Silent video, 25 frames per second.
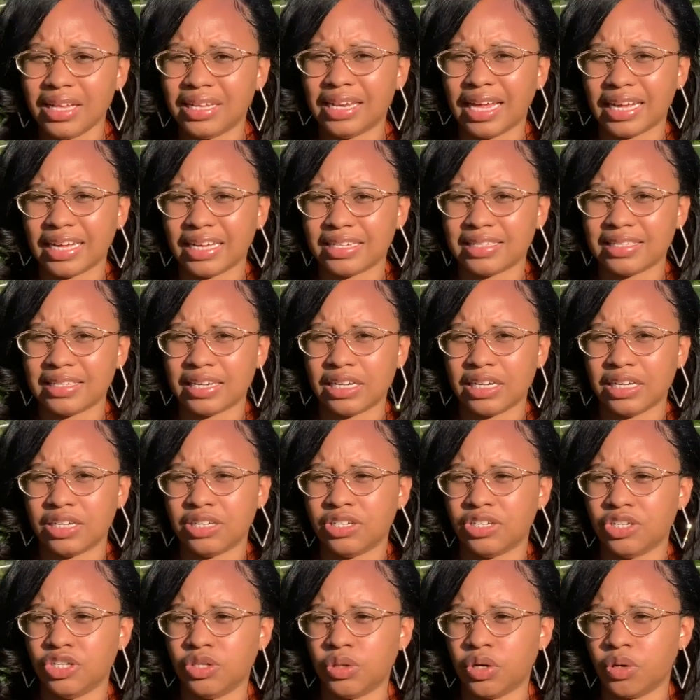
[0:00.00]
like I said,
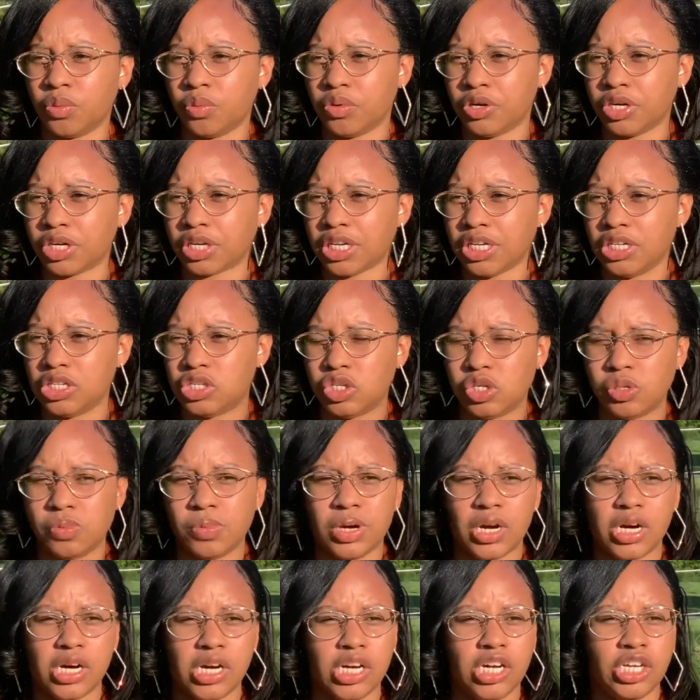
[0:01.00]
you were working too
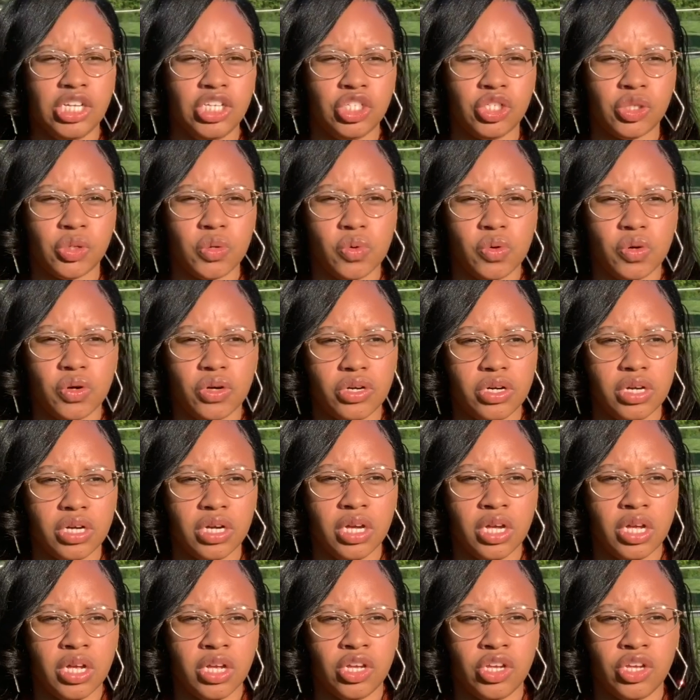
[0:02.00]
much,
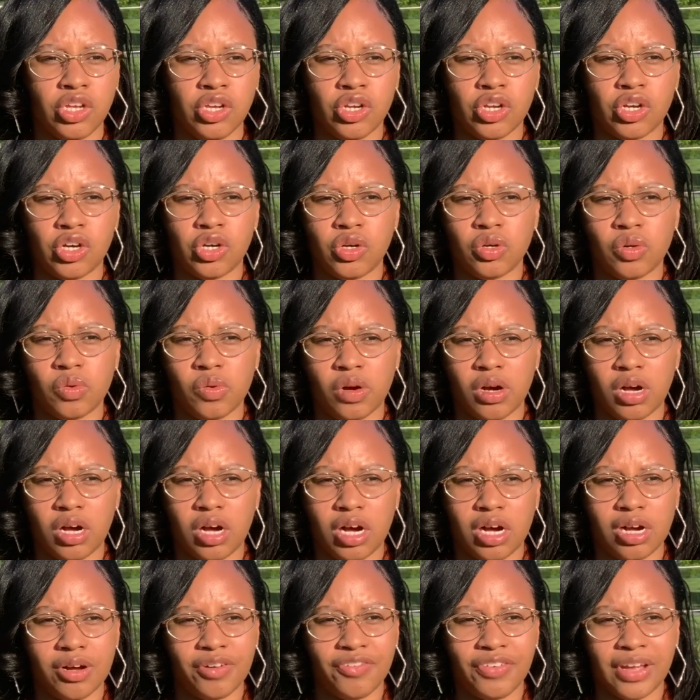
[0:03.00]
or
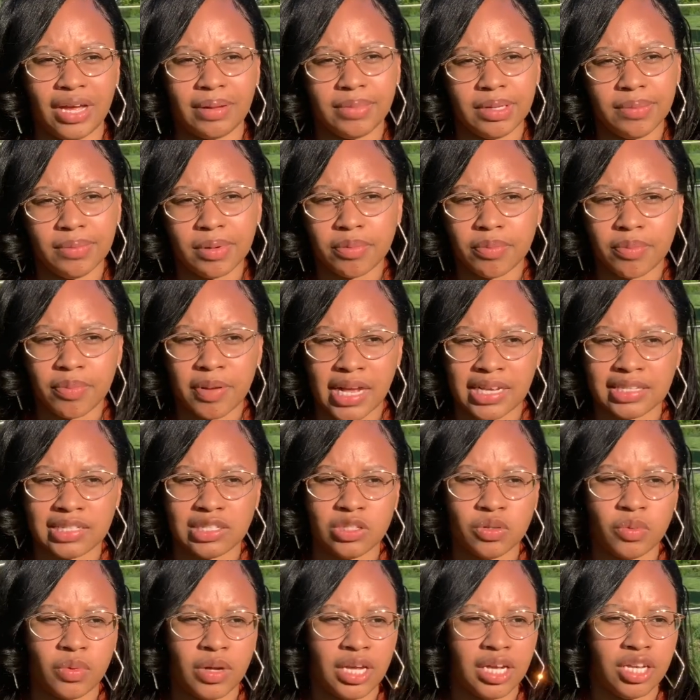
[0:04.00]
a family member
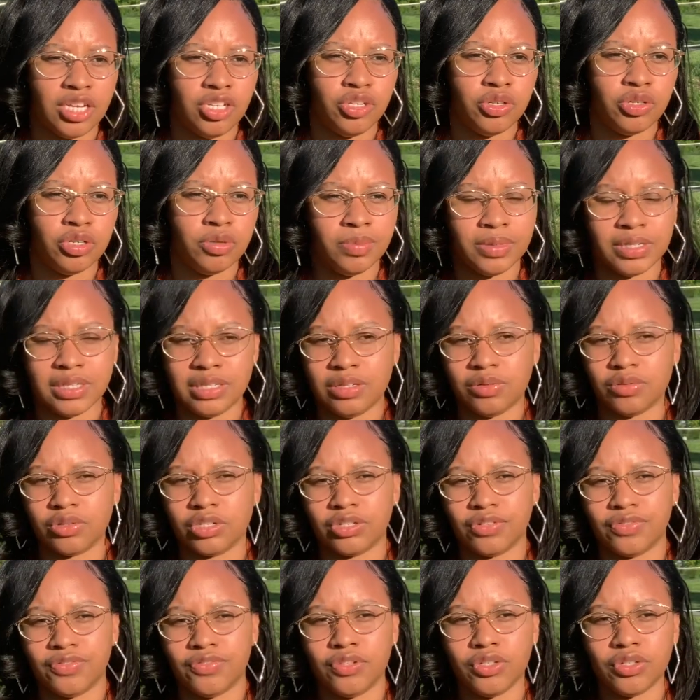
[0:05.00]
passed away and you were busy
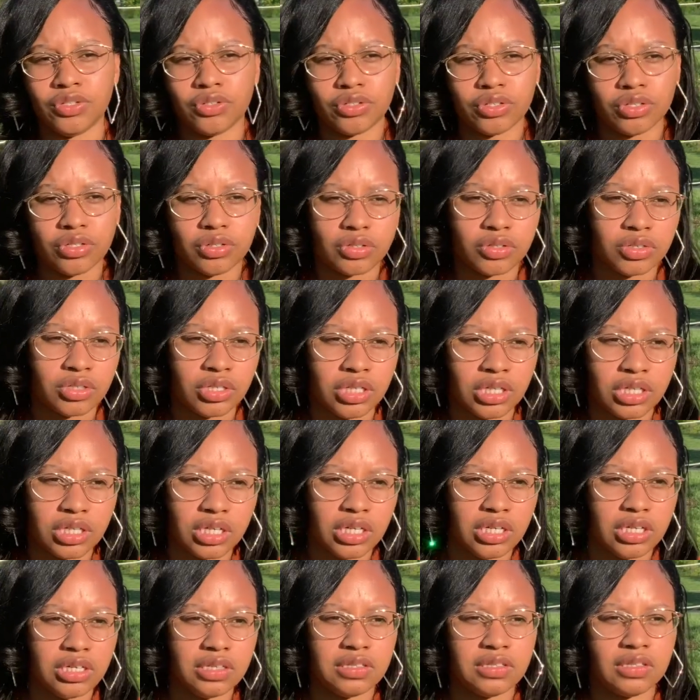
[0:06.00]
with the funeral so you
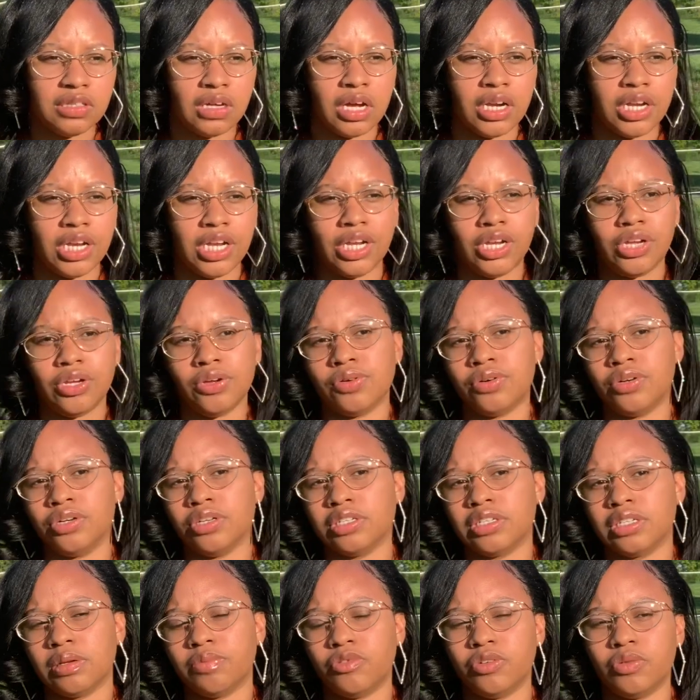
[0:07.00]
couldn't study,
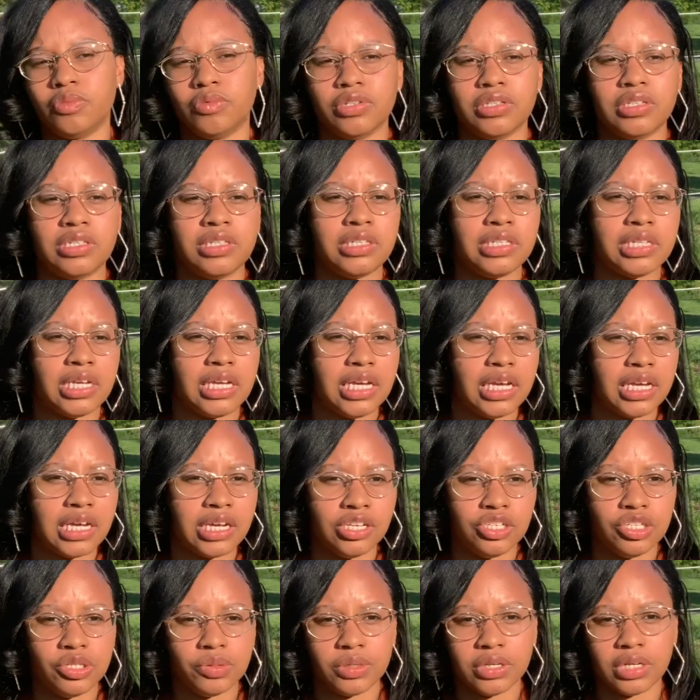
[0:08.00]
or someone was
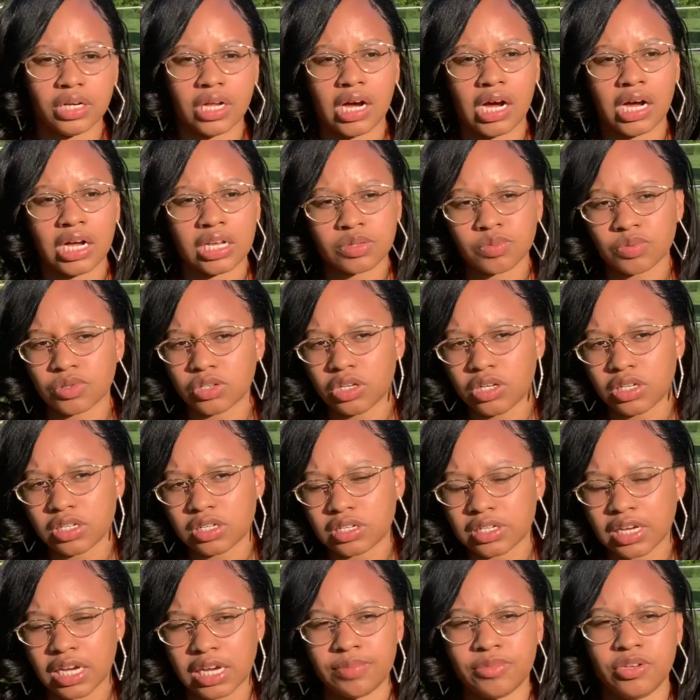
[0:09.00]
sick and you were in the hospital
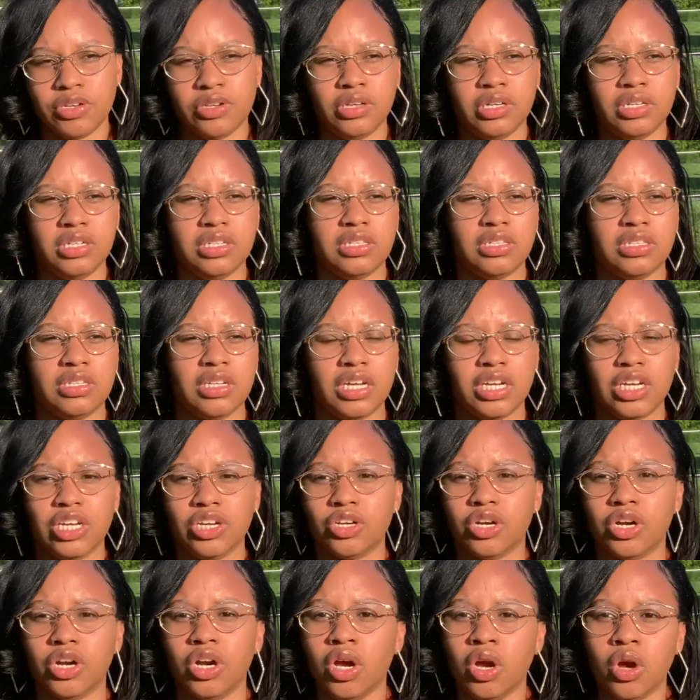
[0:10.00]
all the time and you couldn't
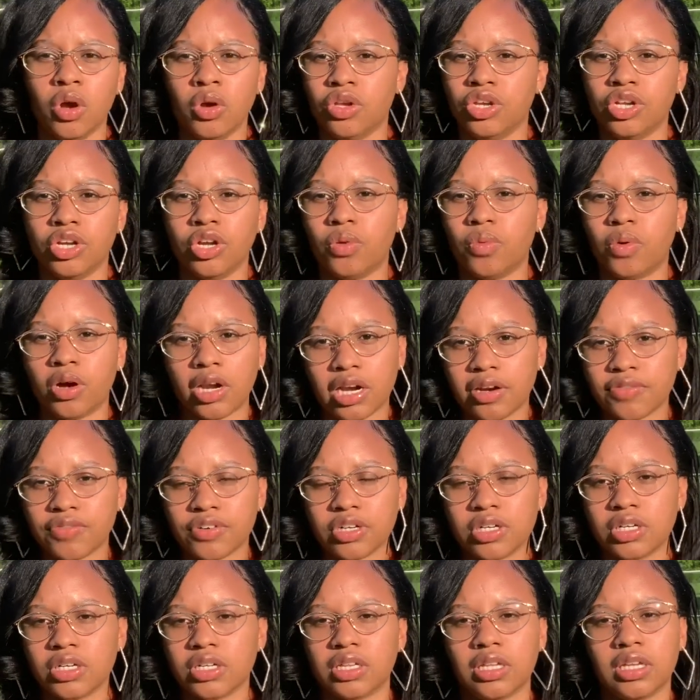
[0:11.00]
study, or
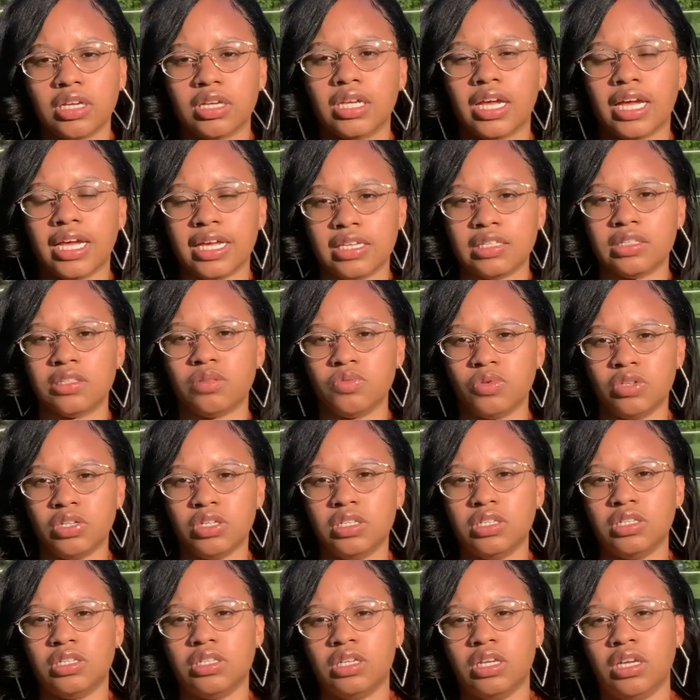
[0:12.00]
whatever the case
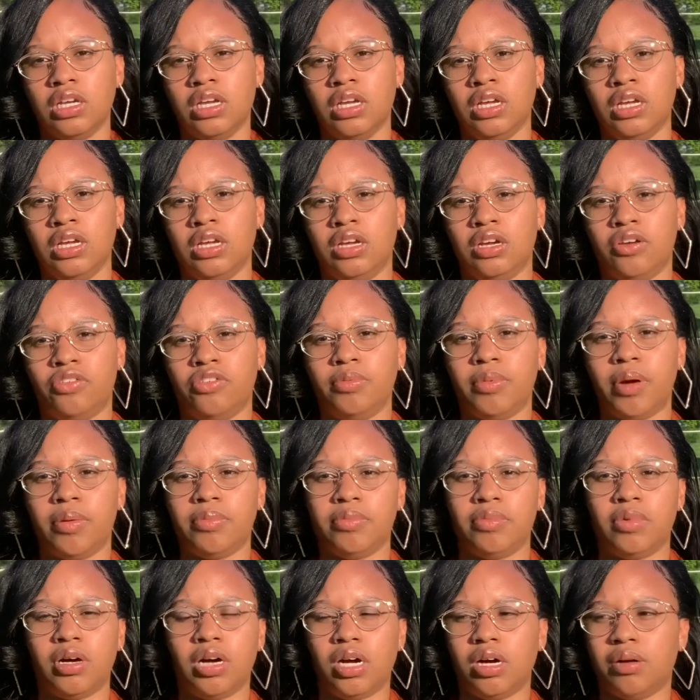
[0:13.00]
was.
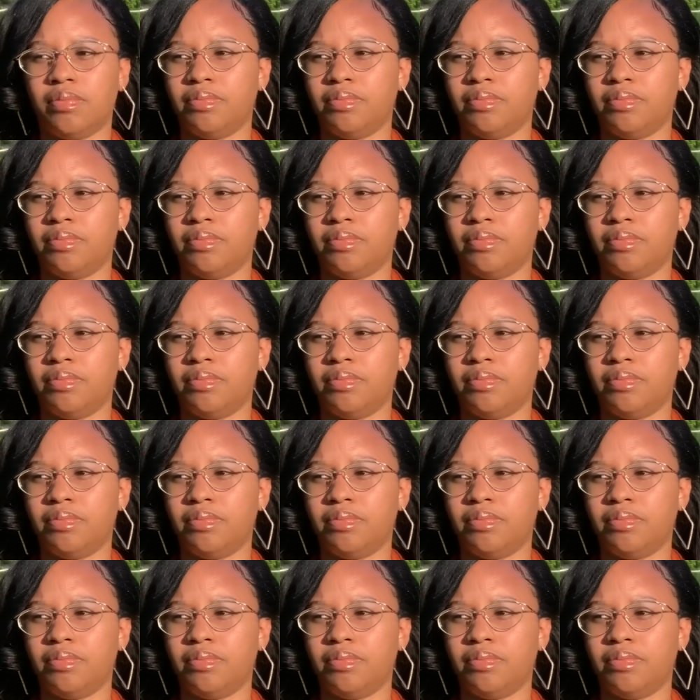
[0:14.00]
Remember,